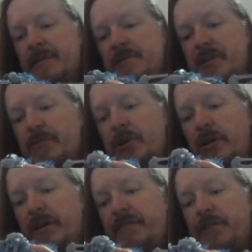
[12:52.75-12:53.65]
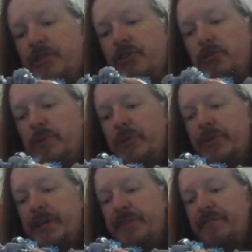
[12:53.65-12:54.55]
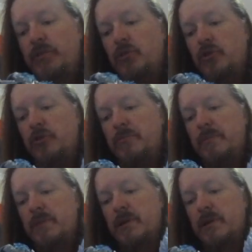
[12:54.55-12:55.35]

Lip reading: some kind of humanoid form